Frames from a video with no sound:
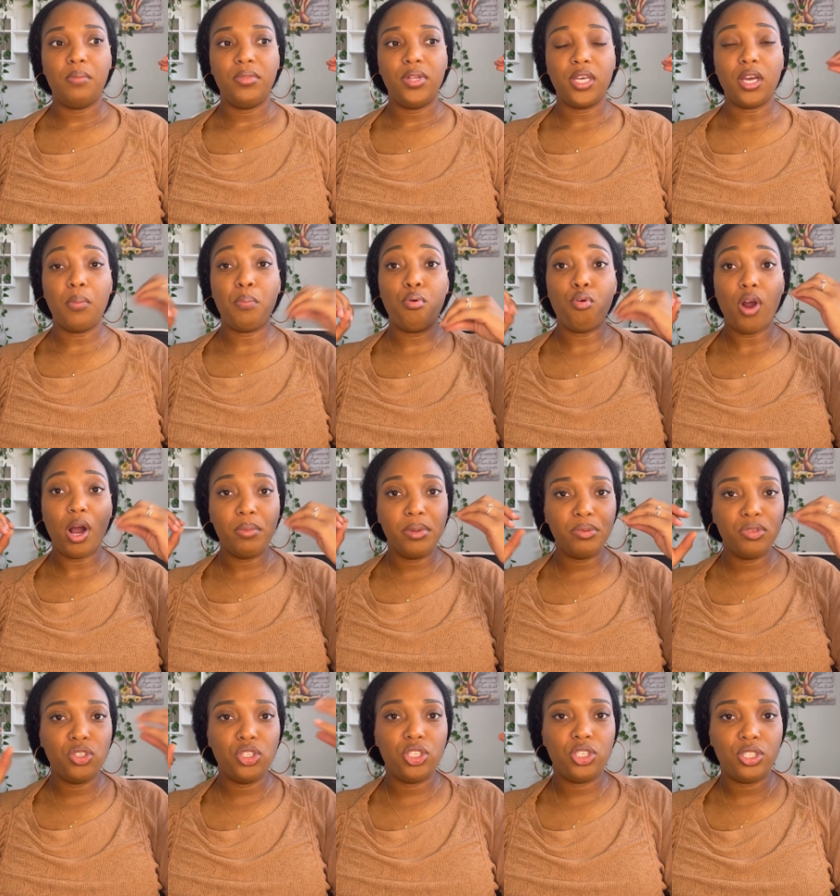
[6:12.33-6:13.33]
a problem
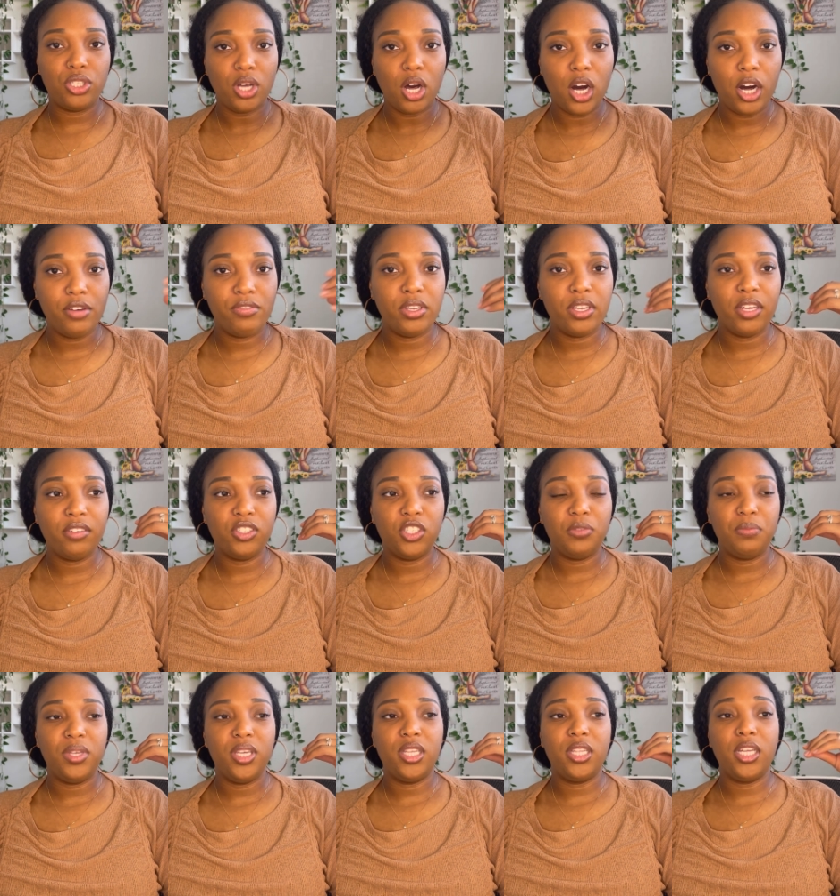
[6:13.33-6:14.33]
to solve, it gives
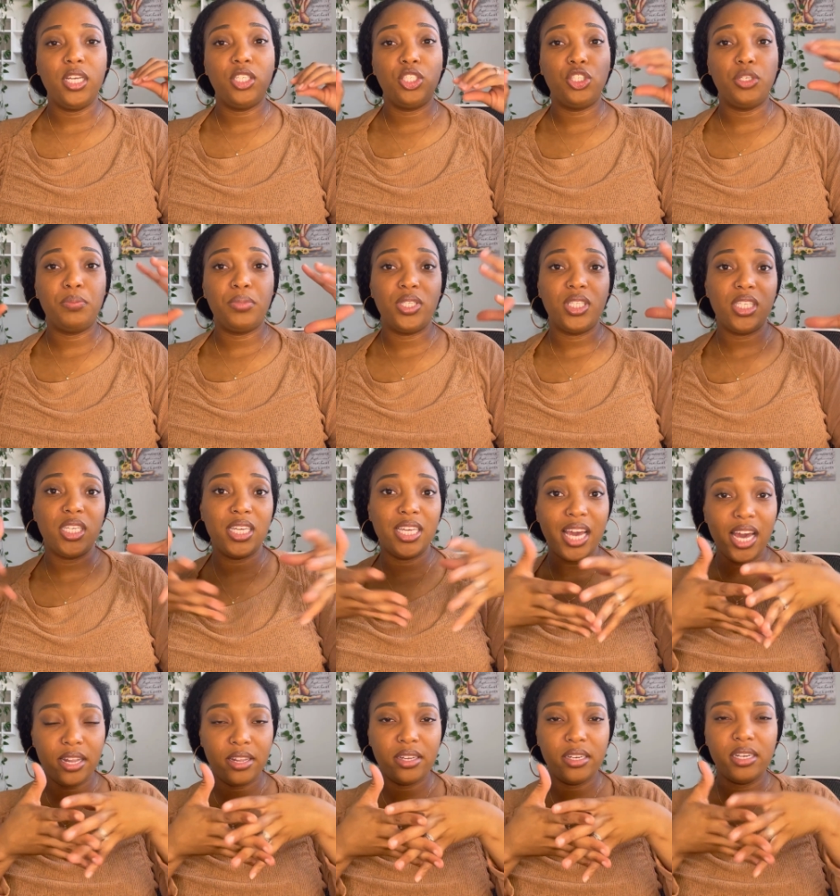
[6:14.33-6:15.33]
me things to put
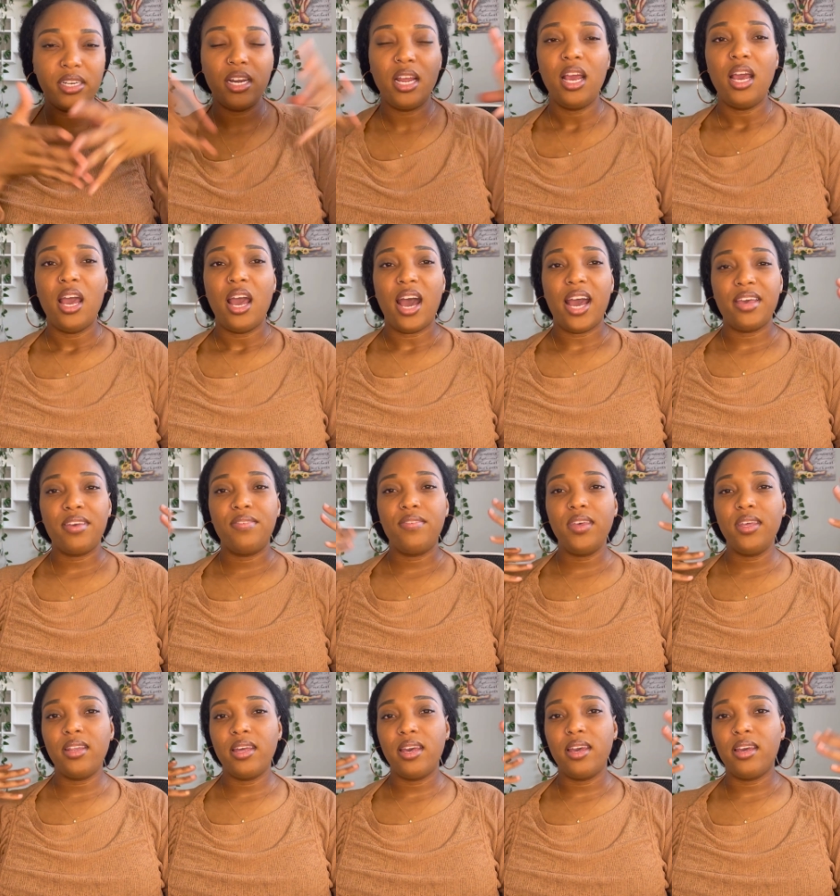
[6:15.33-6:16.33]
together. I
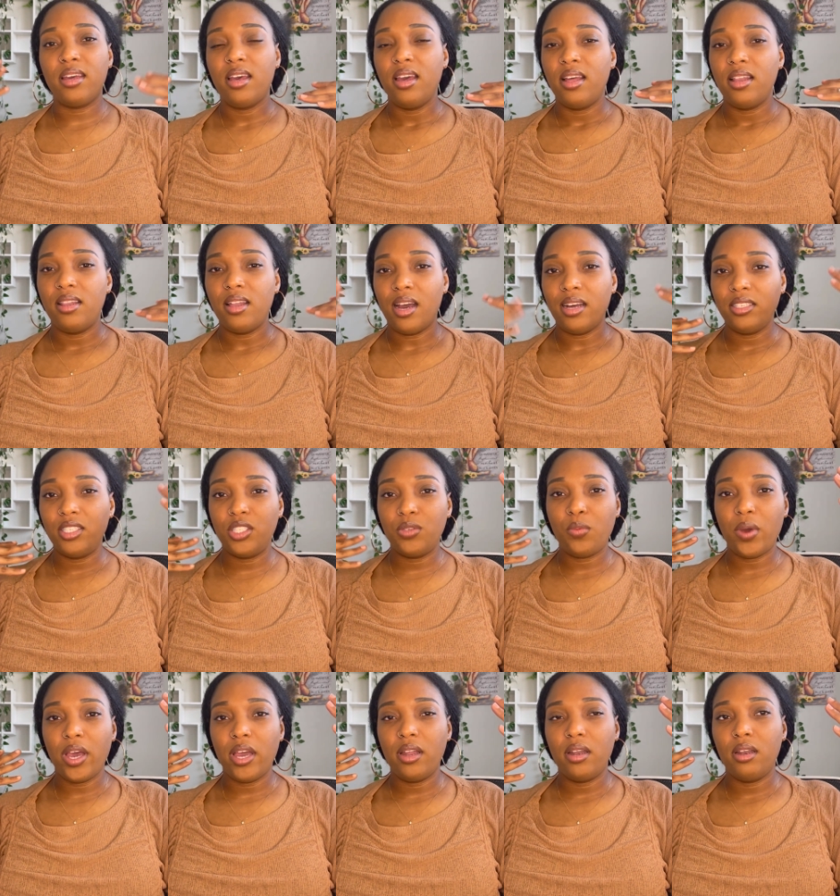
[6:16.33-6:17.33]
feel like that's
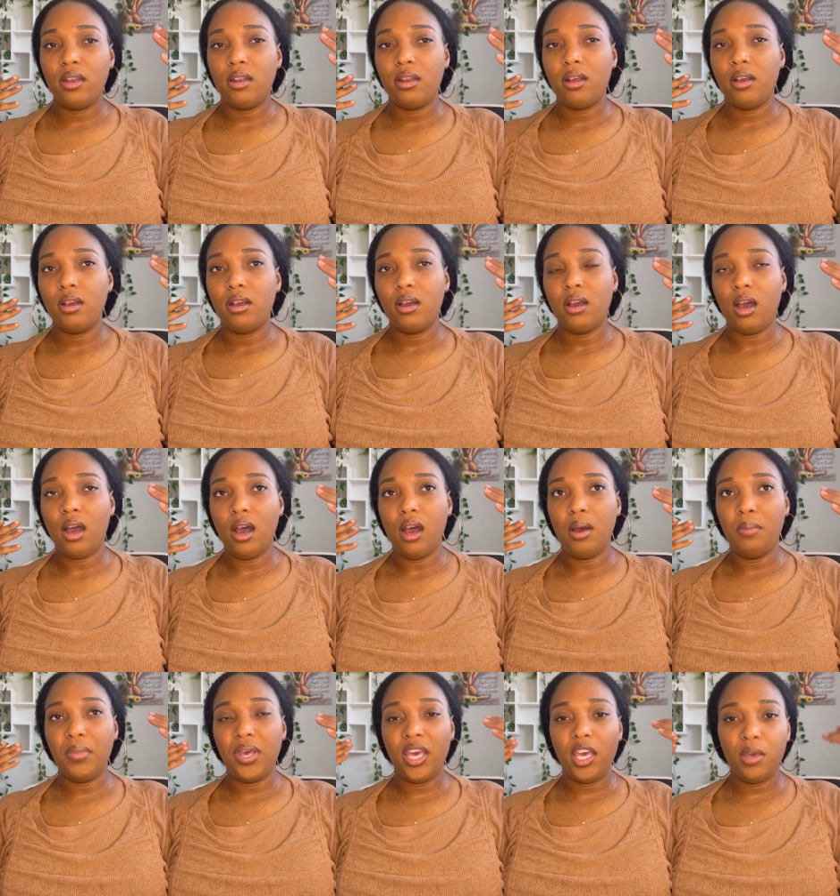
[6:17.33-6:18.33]
when
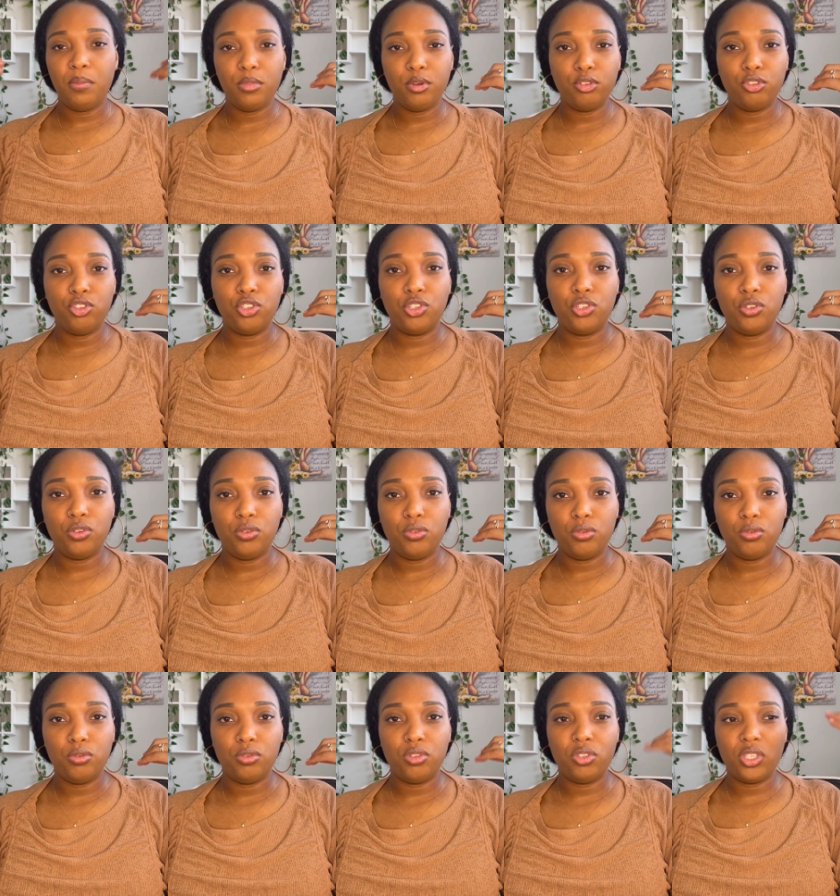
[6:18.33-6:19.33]
I'm able
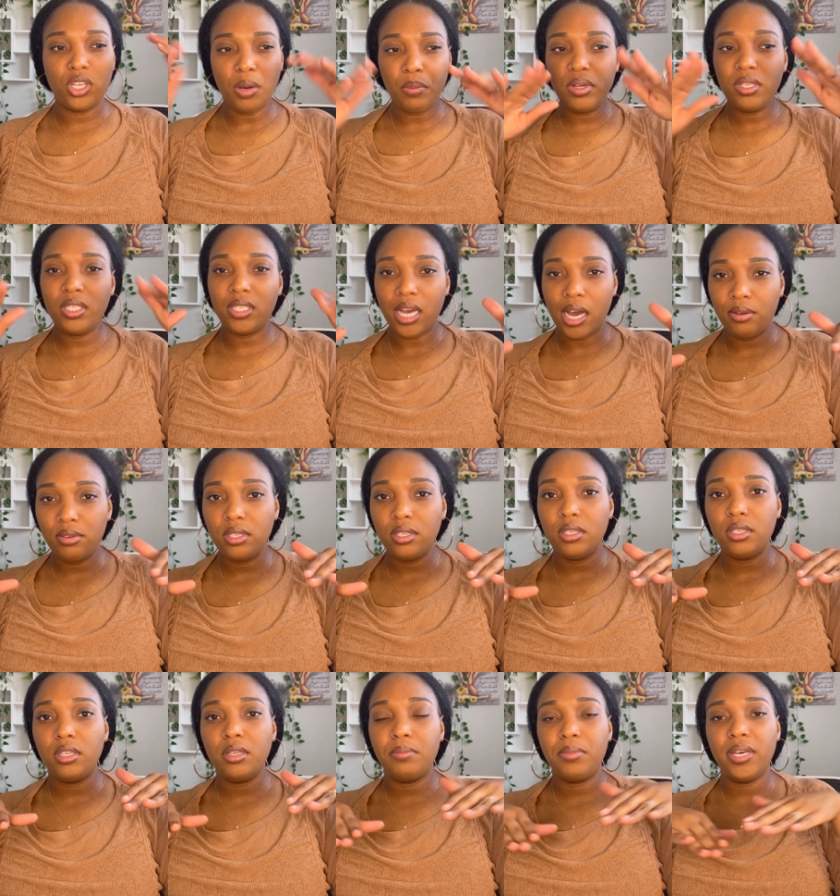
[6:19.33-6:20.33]
to double down a
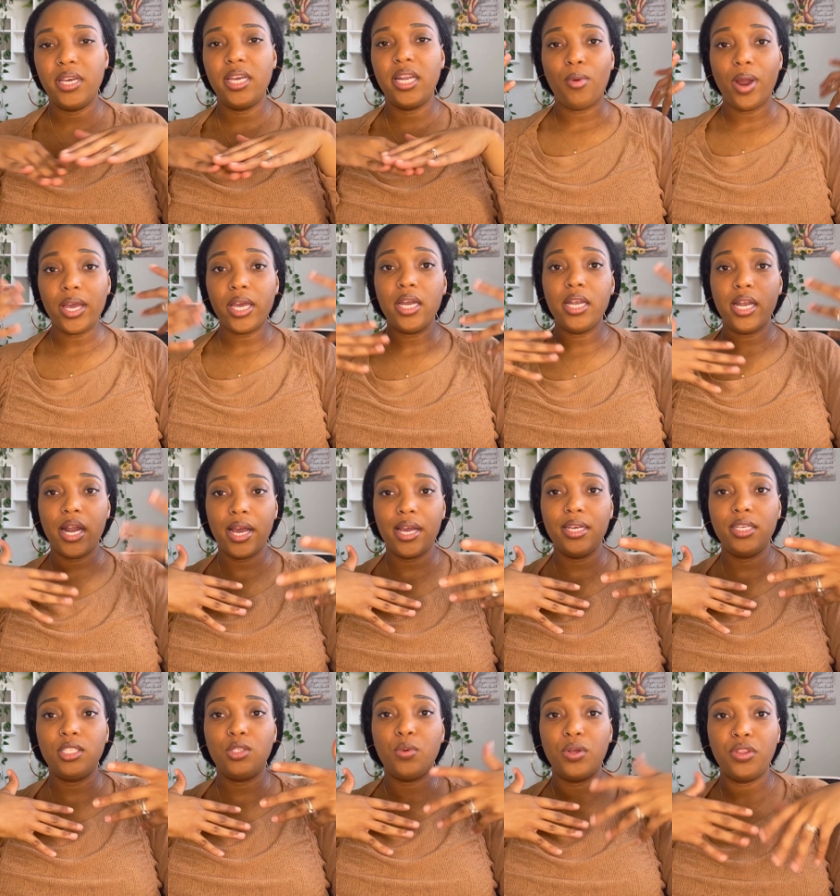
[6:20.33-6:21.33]
little bit,
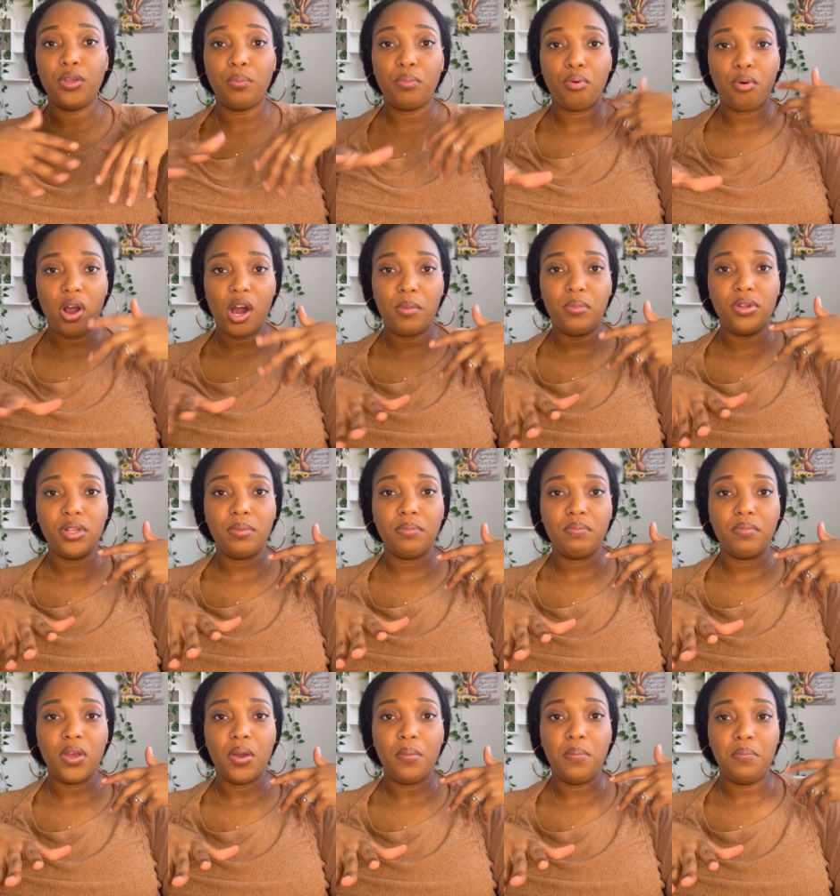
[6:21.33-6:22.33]
recognize what the problem
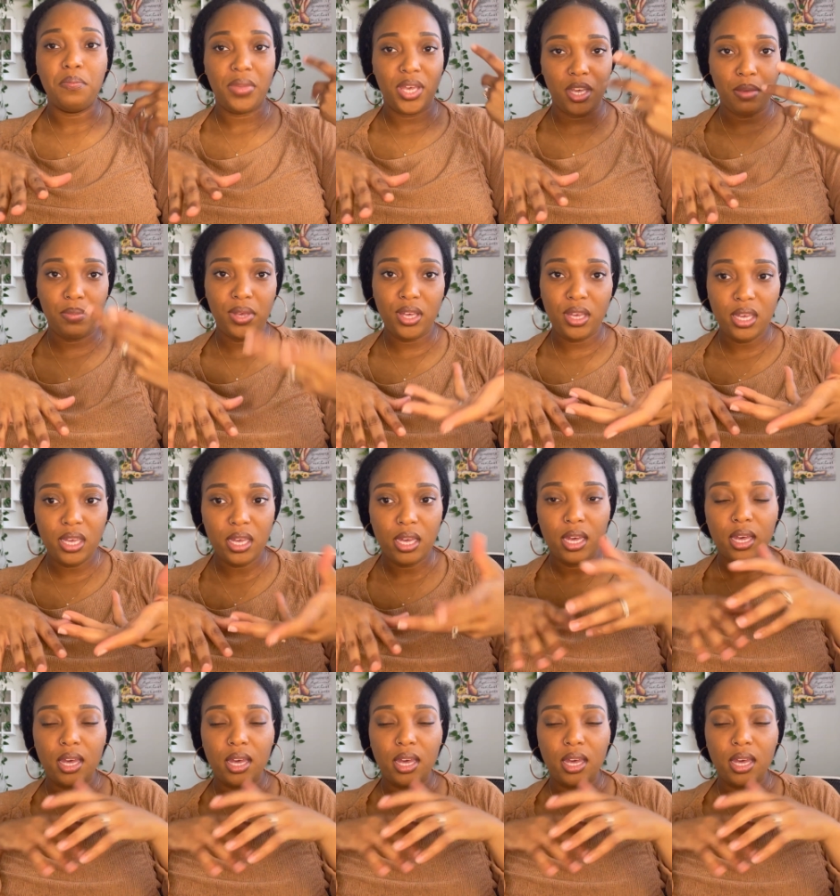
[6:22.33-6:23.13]
may be,